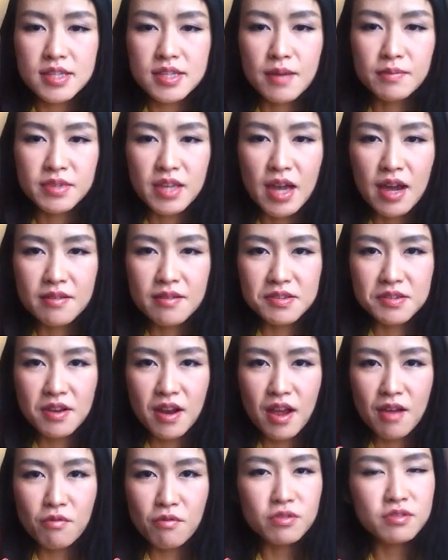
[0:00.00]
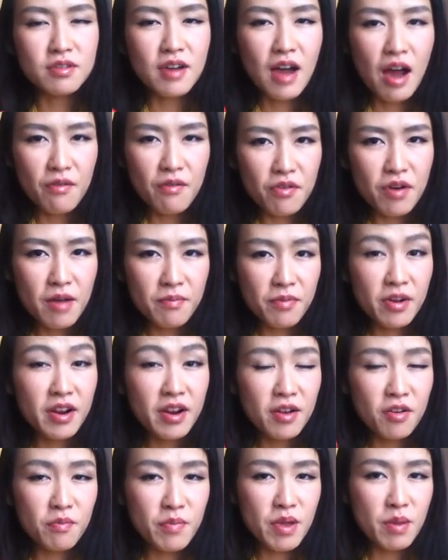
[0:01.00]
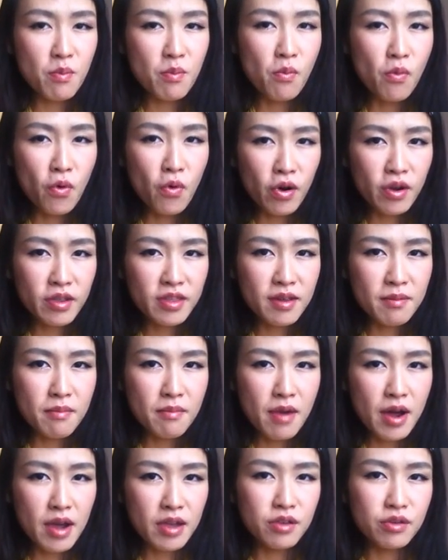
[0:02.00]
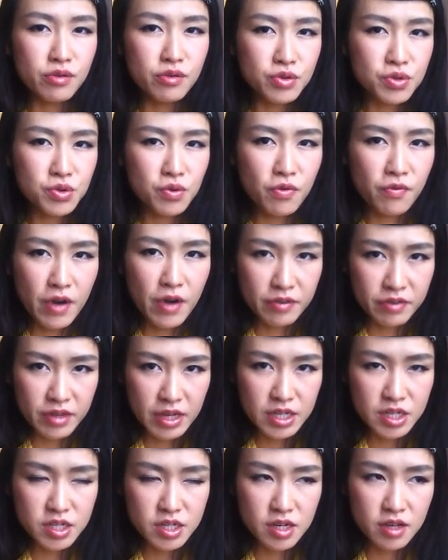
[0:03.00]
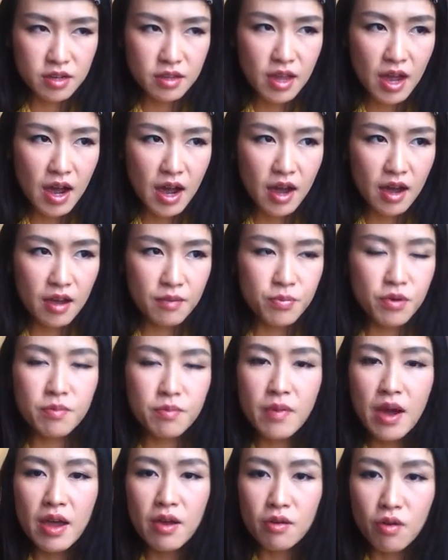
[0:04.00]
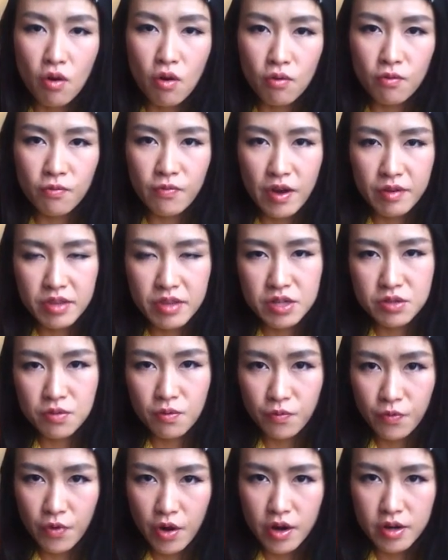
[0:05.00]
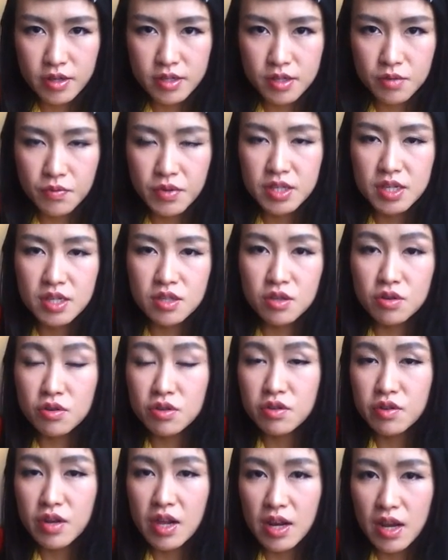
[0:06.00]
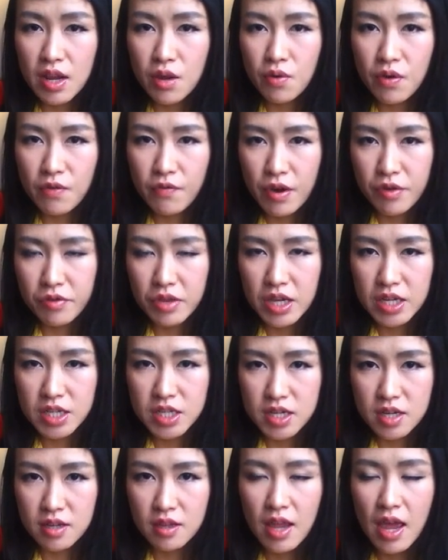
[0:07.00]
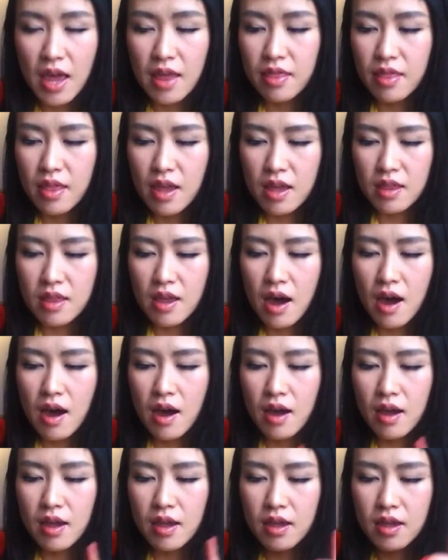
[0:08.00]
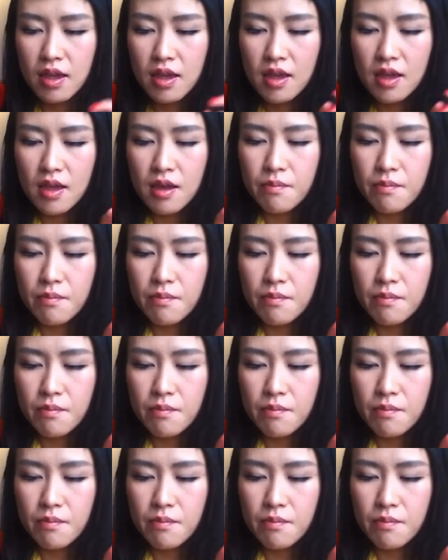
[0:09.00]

sometimes when I want to cover up a little bit more than my usual foundation, I put my own foundation first, which is usually a liquid foundation, and then I